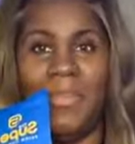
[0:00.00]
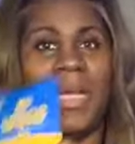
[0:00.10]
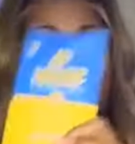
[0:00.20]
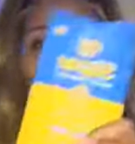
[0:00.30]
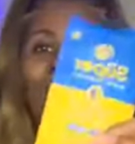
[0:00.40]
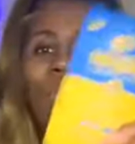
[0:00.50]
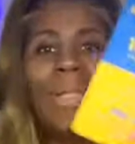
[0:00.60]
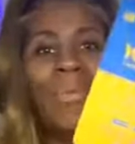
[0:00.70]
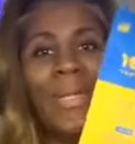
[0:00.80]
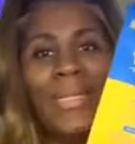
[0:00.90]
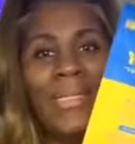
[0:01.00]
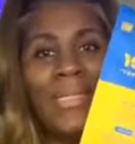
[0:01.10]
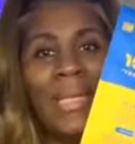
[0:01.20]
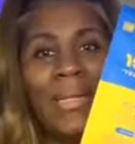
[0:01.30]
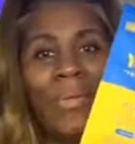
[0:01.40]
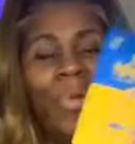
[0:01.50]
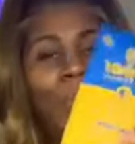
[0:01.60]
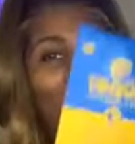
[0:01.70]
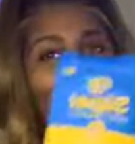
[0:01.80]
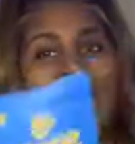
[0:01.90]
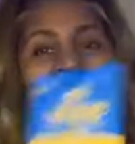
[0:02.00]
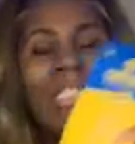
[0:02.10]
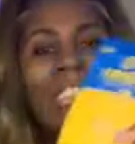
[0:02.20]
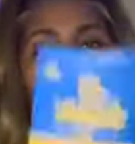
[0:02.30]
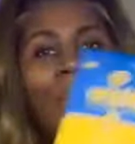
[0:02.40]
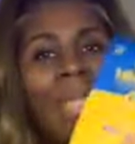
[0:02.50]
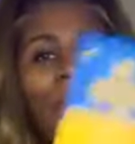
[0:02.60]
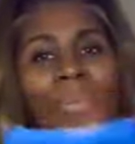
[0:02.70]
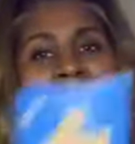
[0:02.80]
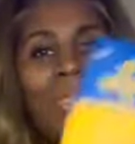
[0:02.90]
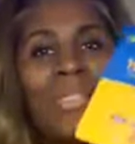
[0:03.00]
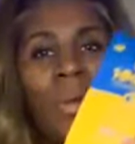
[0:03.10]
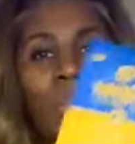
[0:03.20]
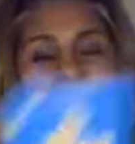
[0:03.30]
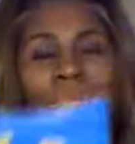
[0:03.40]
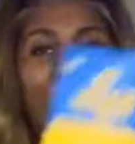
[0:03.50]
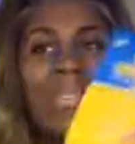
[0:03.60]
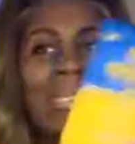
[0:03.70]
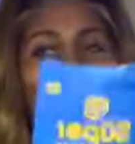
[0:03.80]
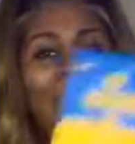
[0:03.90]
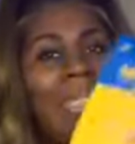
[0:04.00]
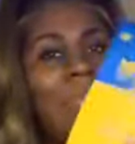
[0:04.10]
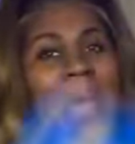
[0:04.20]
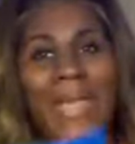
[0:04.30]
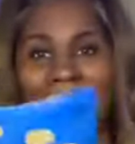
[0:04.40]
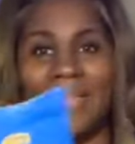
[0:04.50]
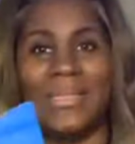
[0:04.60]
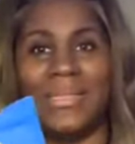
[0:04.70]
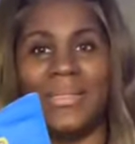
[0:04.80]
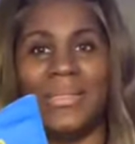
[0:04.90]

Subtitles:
because there's no ingredients in it. Remember that it's no ingredients or drugs in these patches.